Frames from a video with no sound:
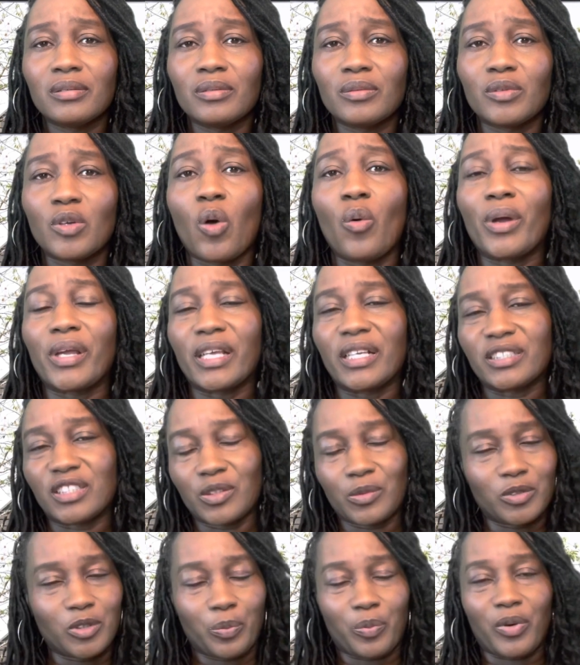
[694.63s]
going into
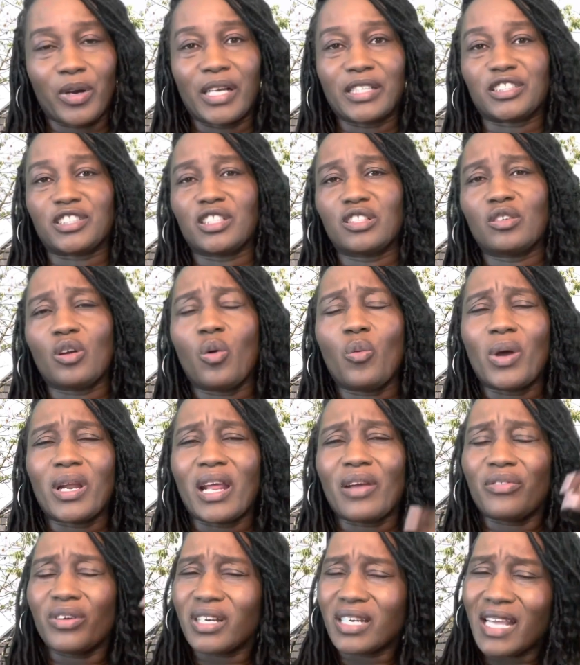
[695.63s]
depression or
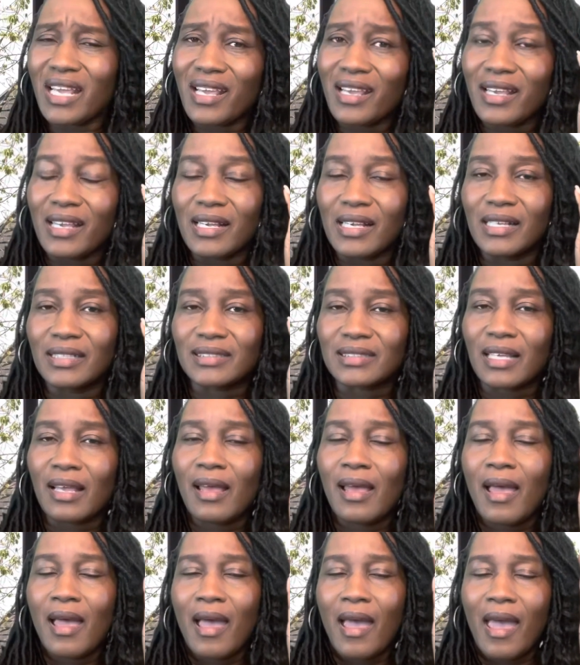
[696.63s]
whatever it is,
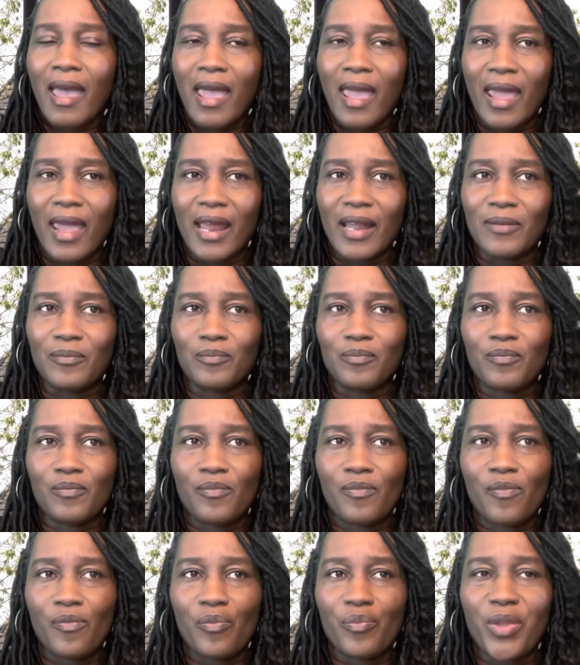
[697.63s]
and
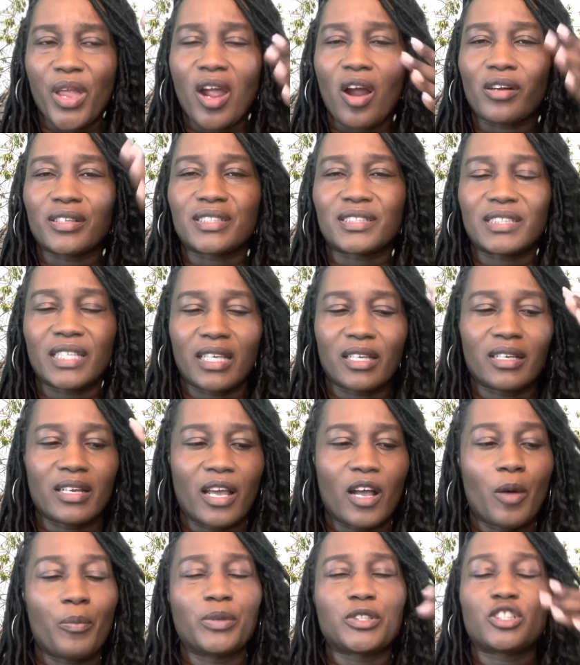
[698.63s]
they are seeking
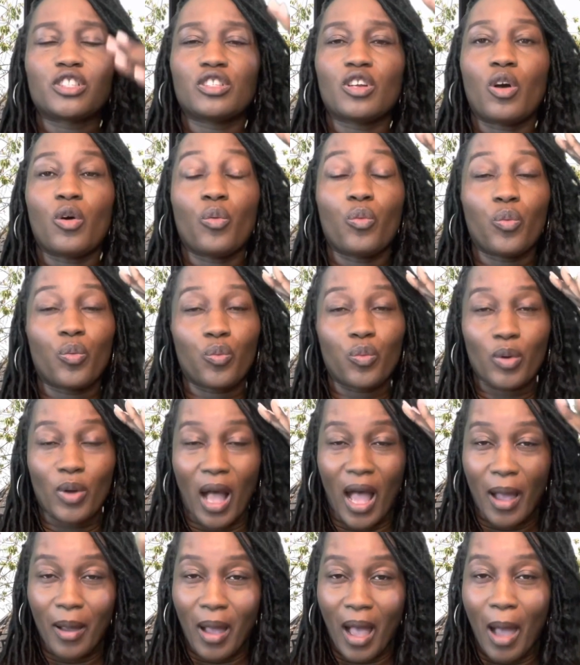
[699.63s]
help. But you know,
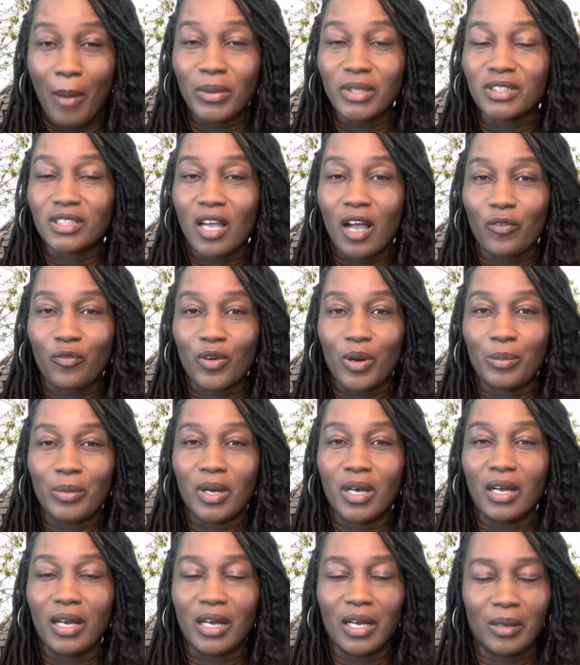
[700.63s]
I, I'm gonna talk from
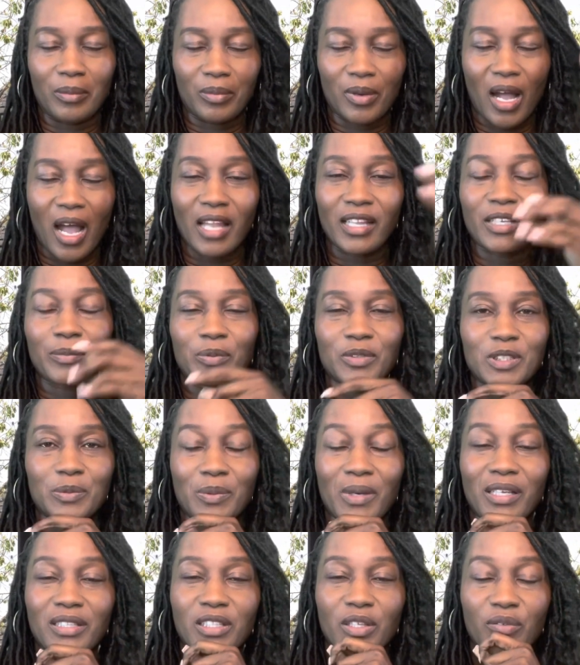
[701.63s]
a godly
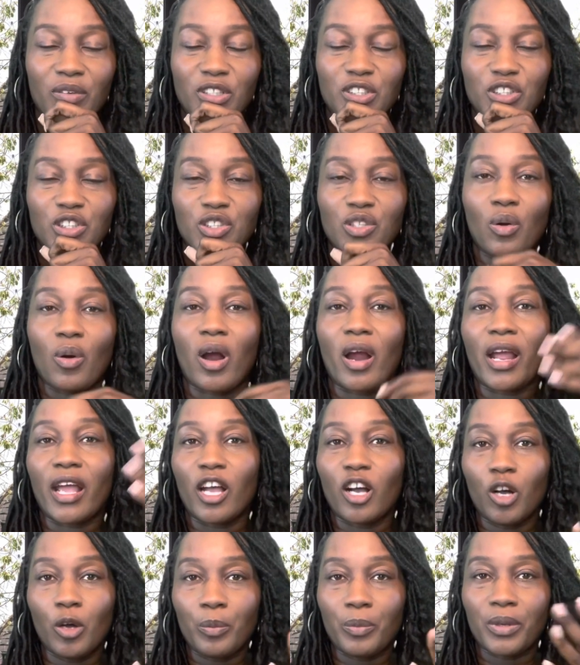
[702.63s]
perspective, because you know our
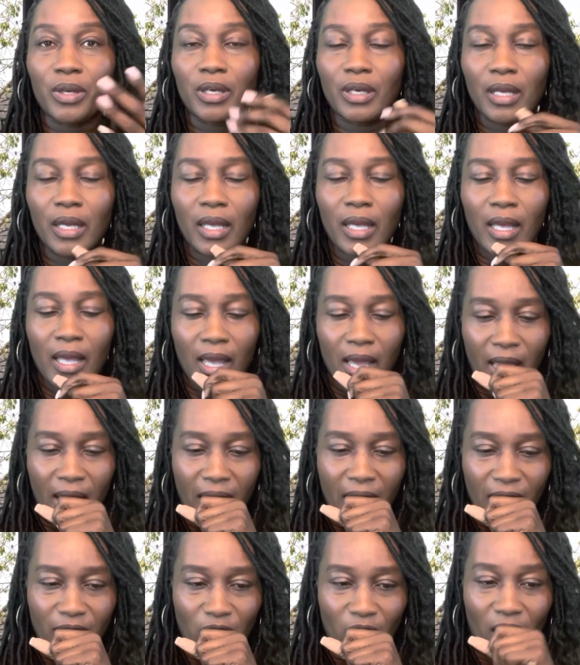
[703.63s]
help
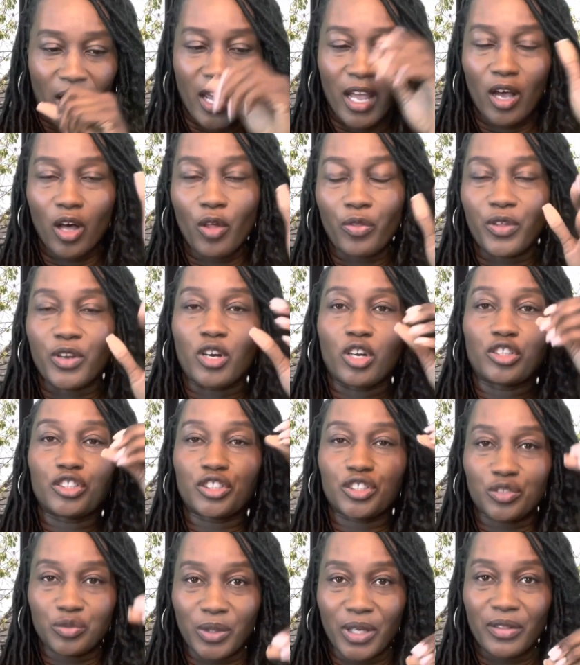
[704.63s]
and our health and our
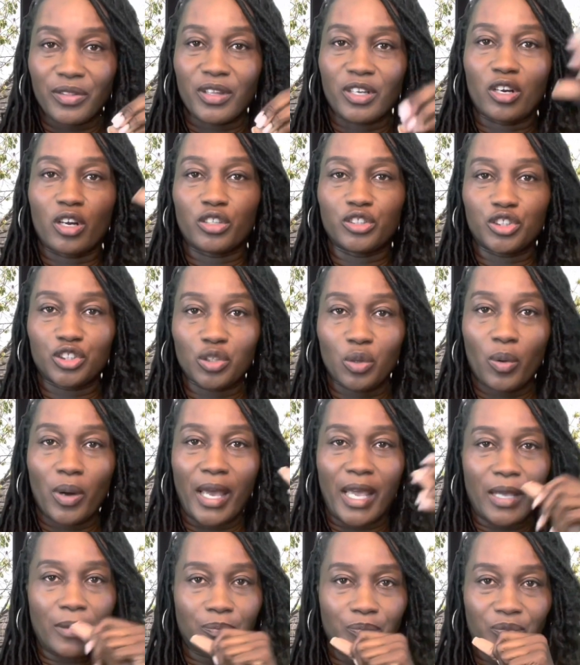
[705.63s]
strength and our
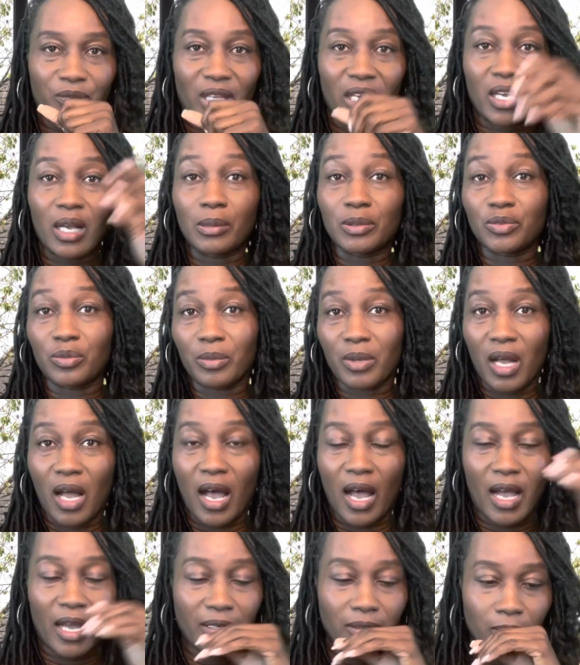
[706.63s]
joy, it comes from
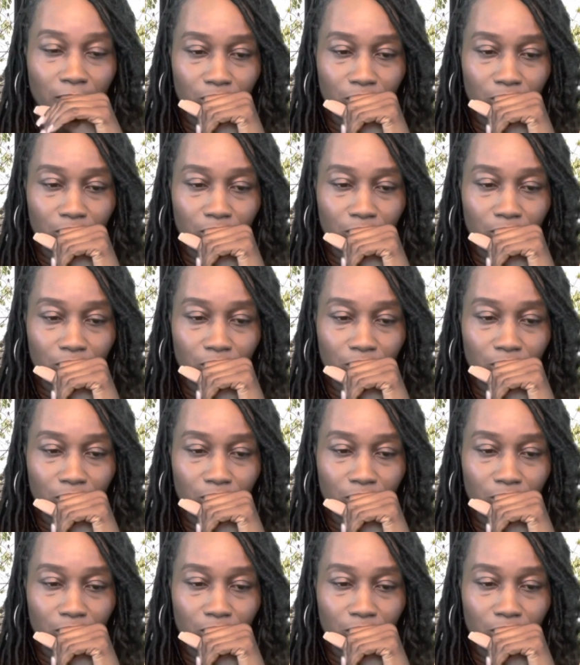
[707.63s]
God.